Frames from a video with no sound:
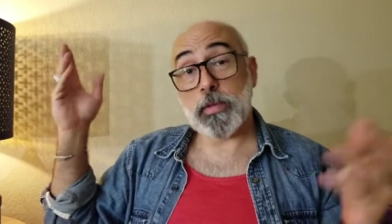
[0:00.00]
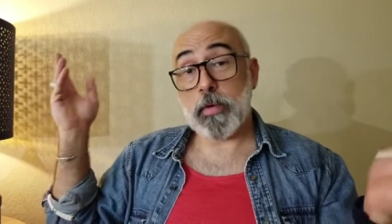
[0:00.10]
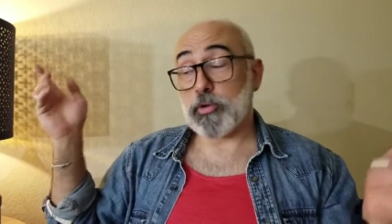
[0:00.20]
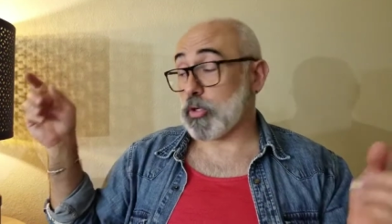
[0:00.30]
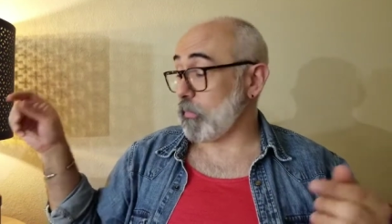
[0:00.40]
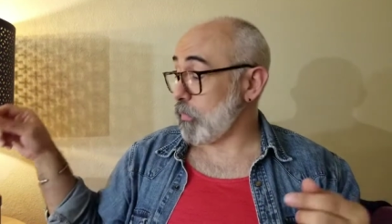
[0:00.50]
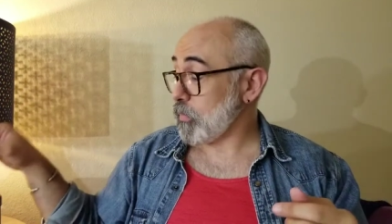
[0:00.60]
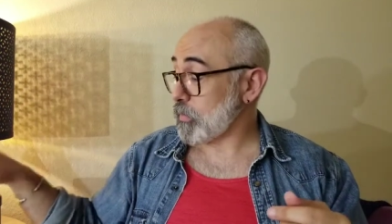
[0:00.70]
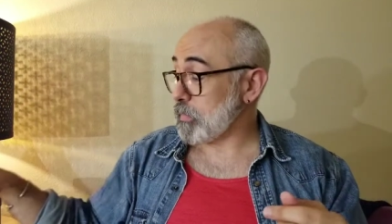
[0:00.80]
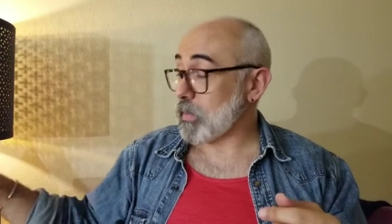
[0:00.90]
I'm not sure if it
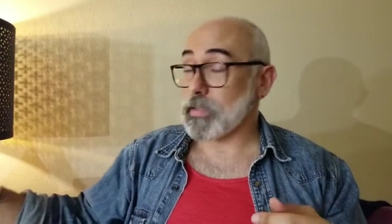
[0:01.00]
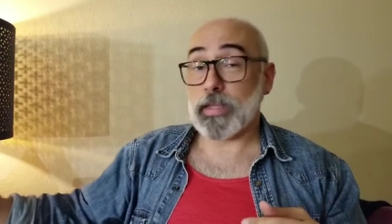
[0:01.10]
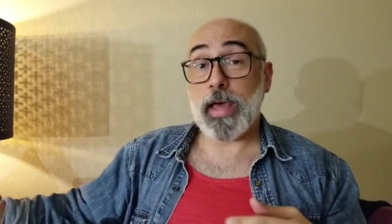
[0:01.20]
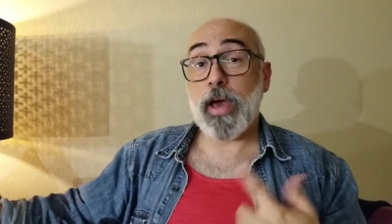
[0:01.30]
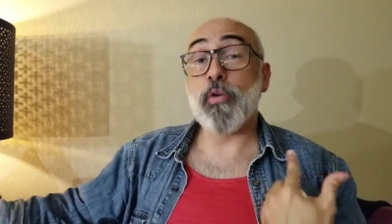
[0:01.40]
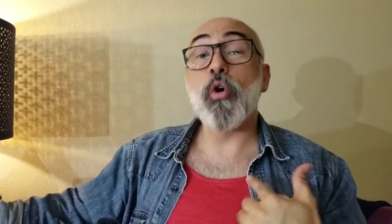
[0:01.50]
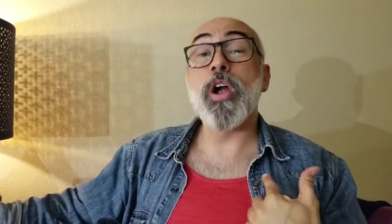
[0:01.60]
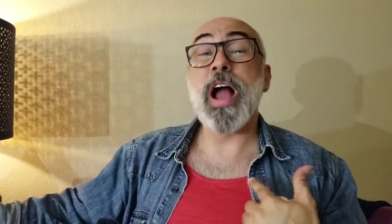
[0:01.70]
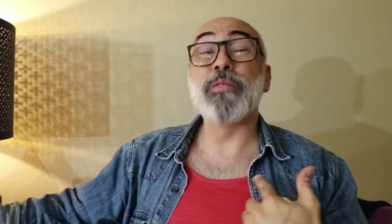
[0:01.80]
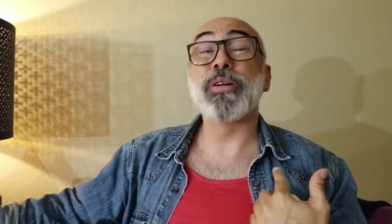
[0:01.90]
was because of that or
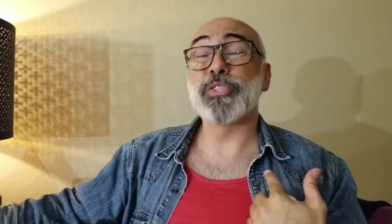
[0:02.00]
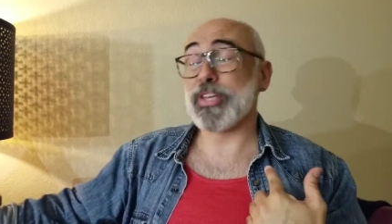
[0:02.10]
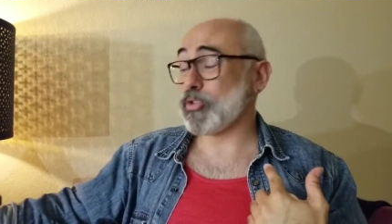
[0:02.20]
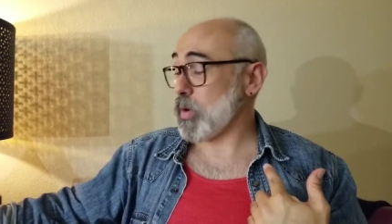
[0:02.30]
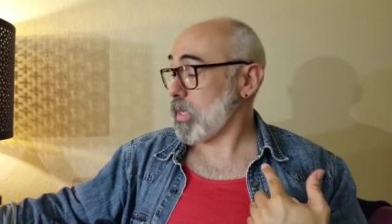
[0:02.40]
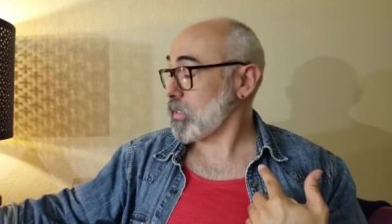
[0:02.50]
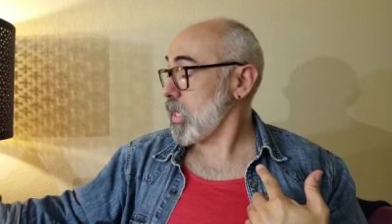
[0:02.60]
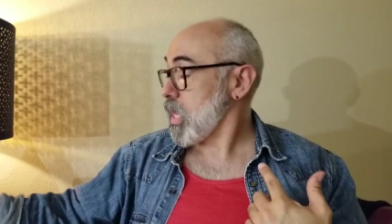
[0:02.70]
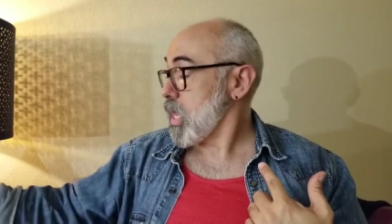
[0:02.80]
how much I stressed.